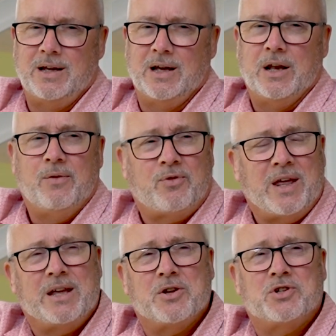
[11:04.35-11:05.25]
And if
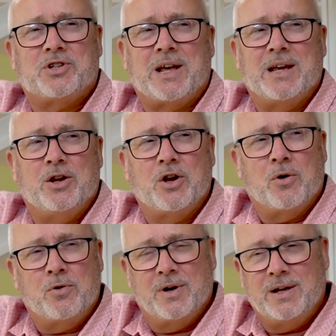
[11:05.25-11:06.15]
they can say, you
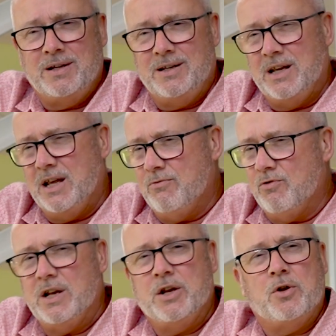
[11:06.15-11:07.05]
know, he
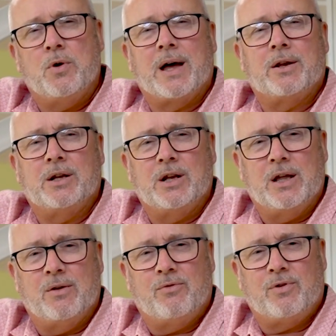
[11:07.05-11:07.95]
really knew how to
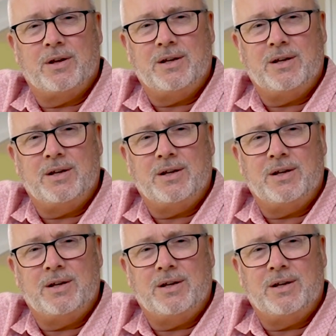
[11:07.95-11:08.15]
live,